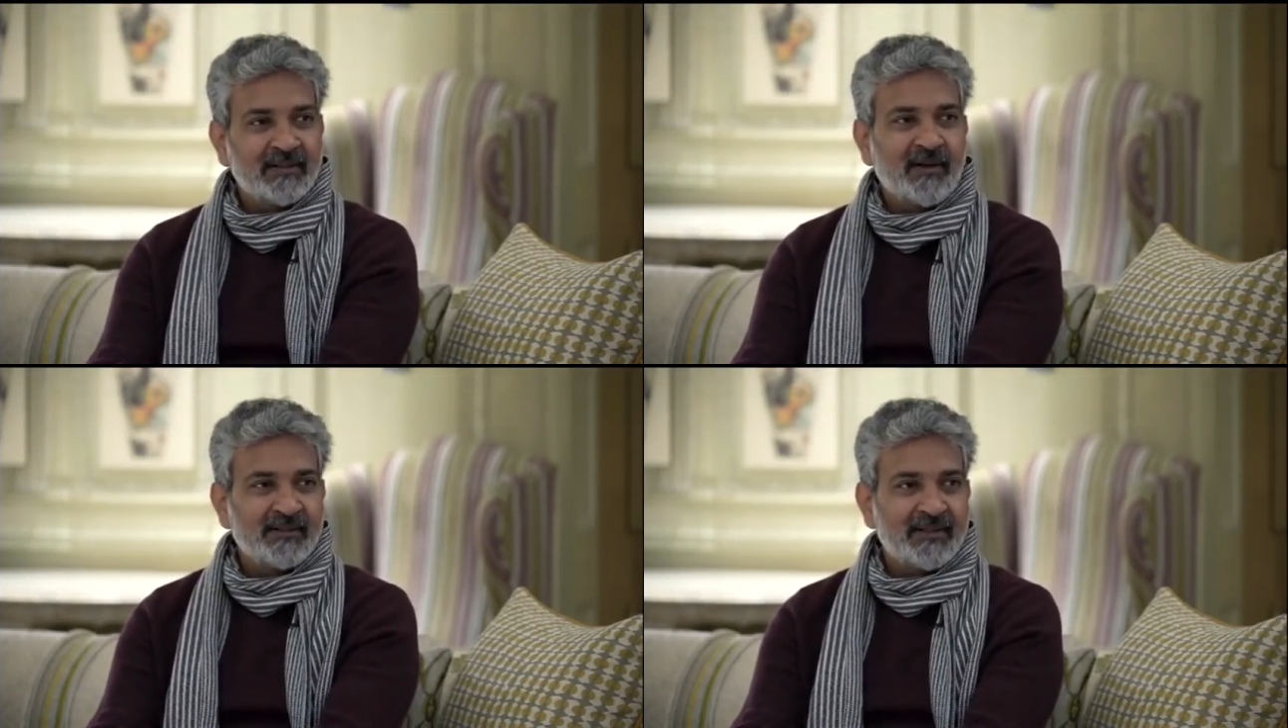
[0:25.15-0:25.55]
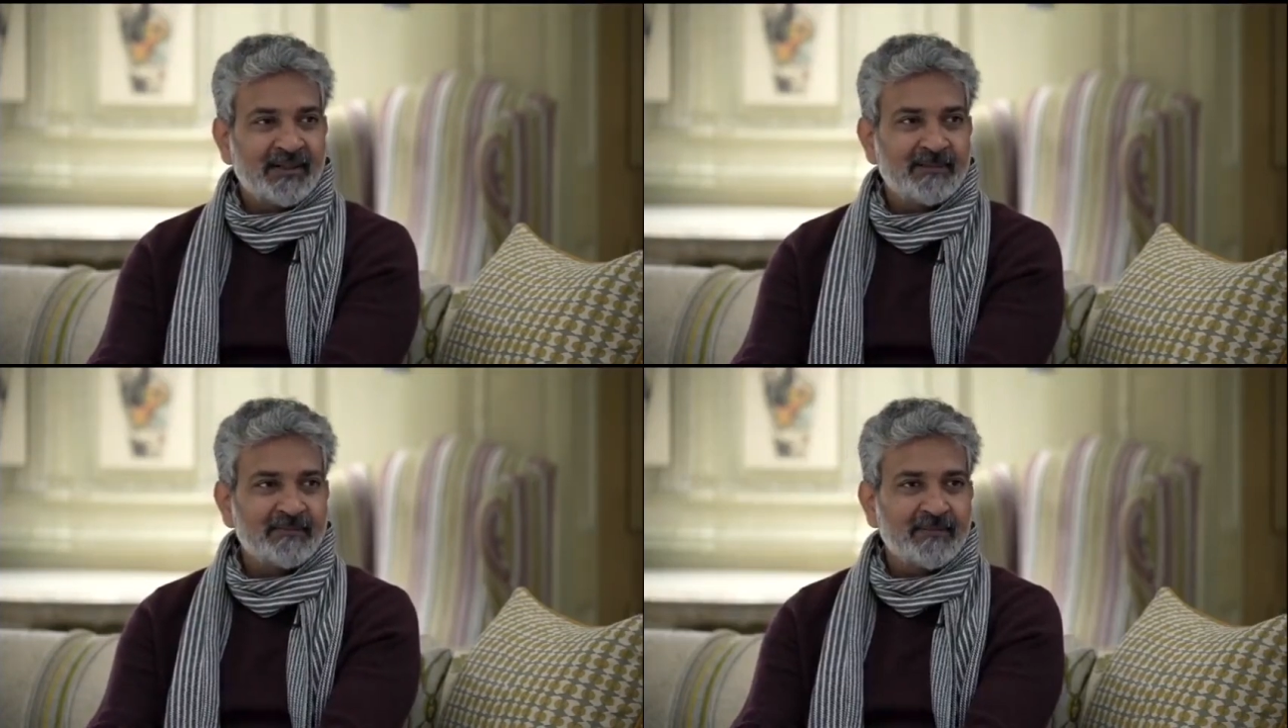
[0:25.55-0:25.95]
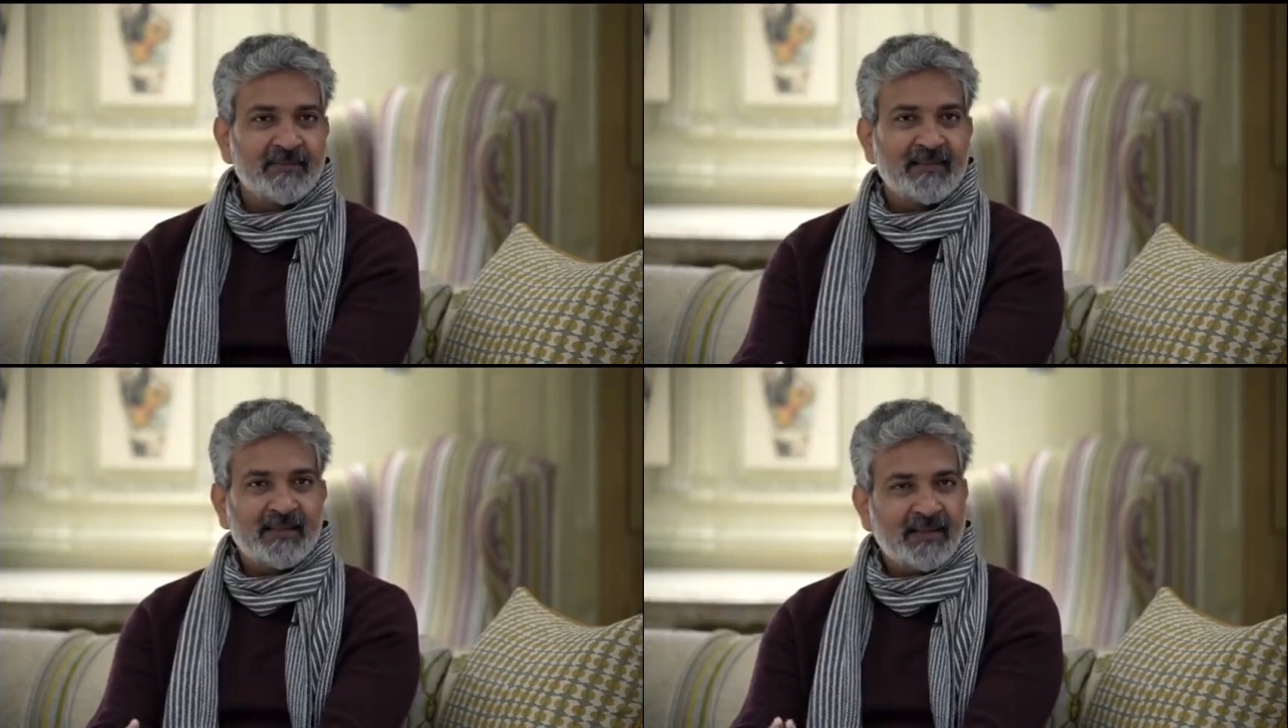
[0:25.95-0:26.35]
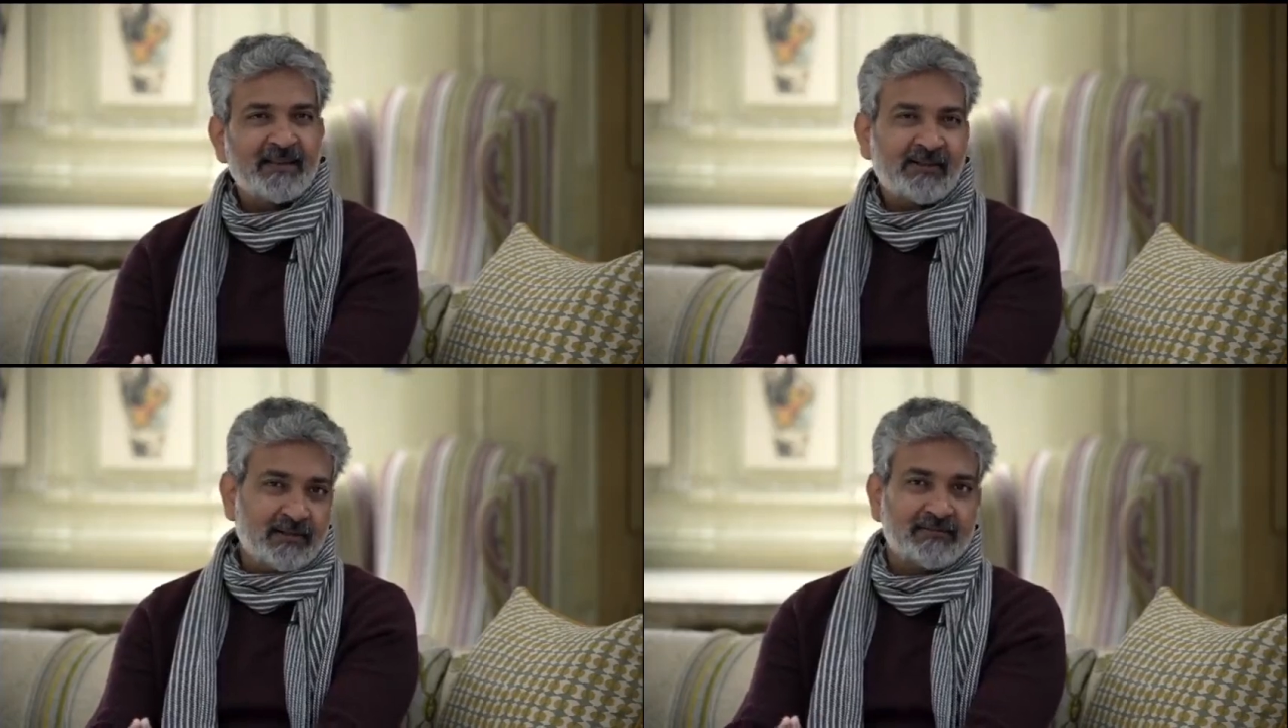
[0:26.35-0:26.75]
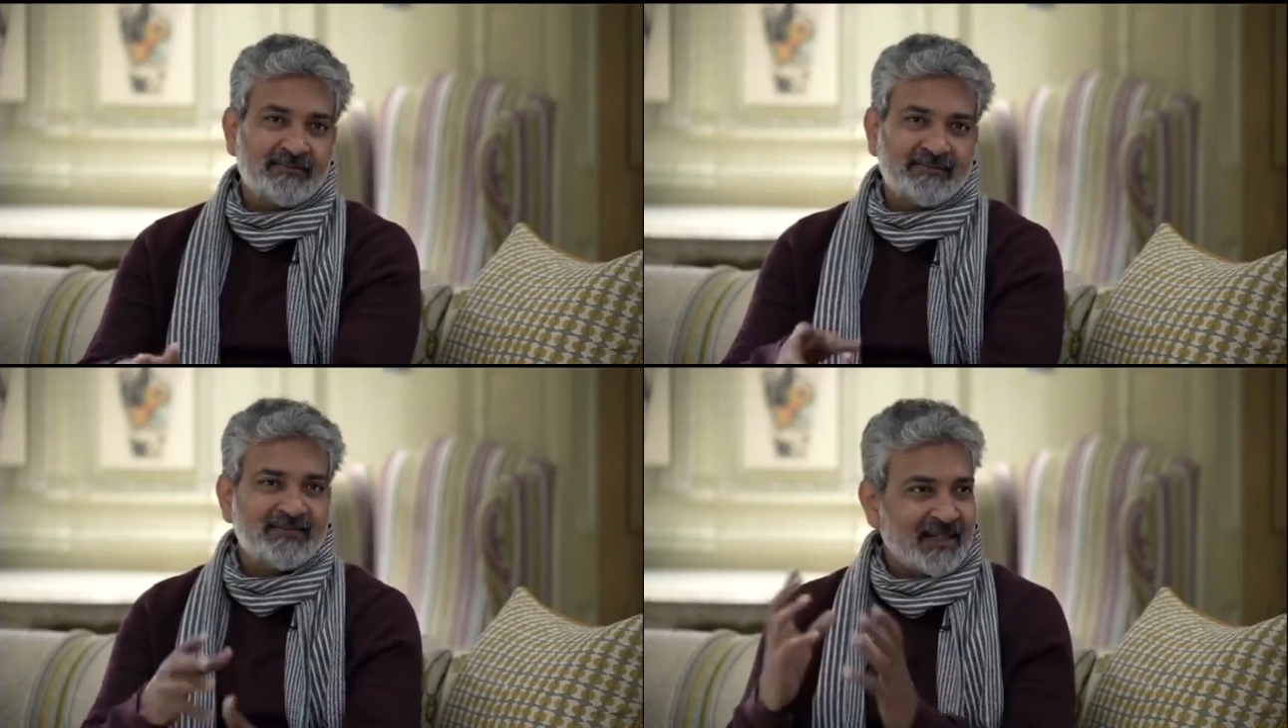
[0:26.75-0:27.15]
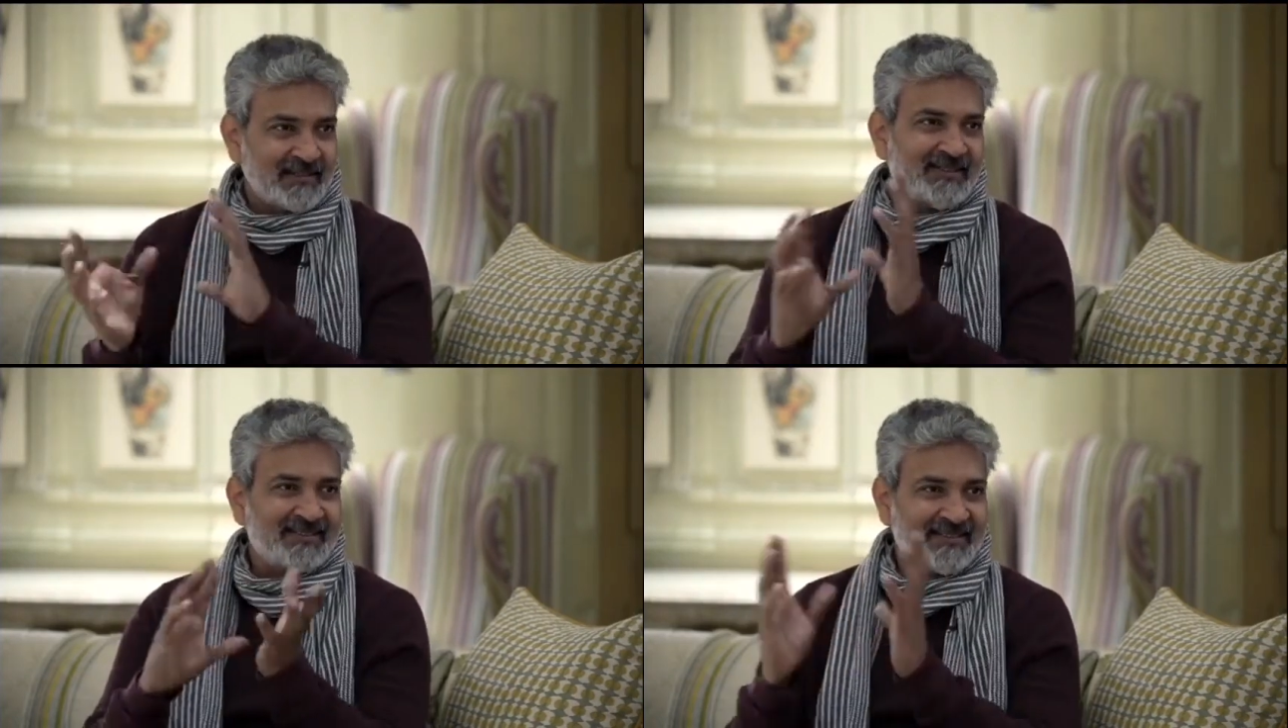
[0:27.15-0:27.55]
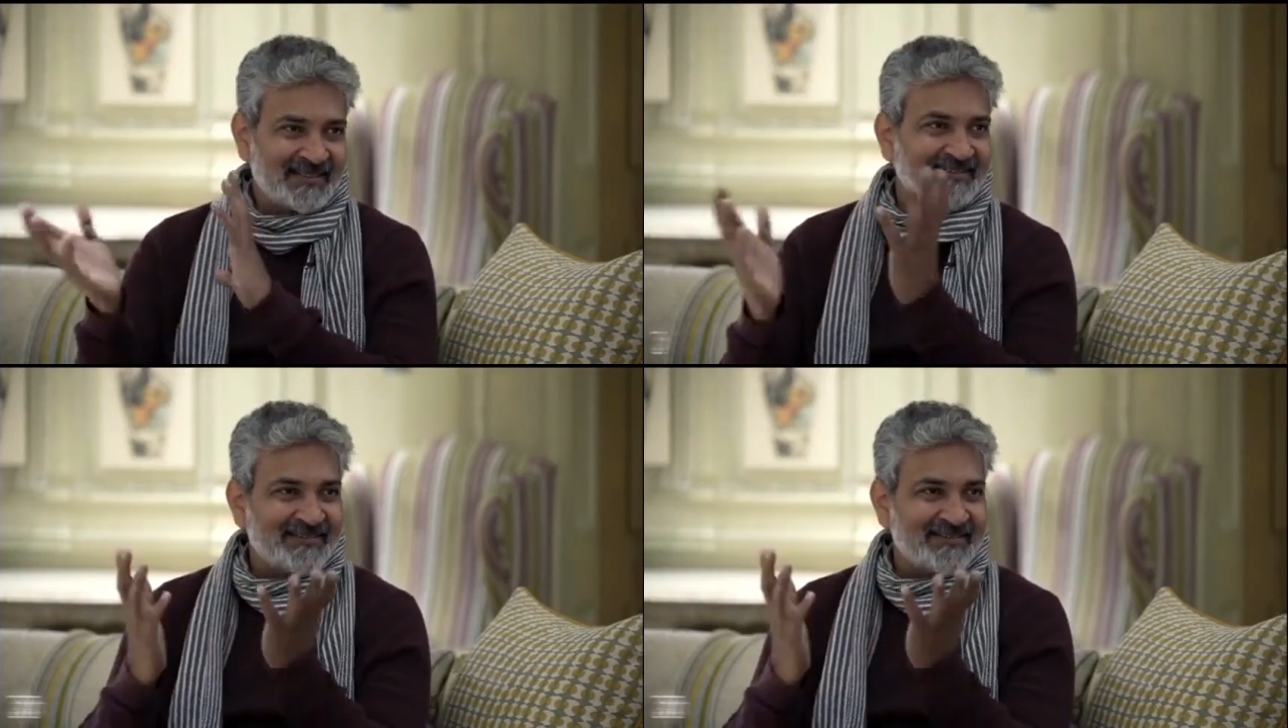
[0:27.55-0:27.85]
long time. I thought, yeah, this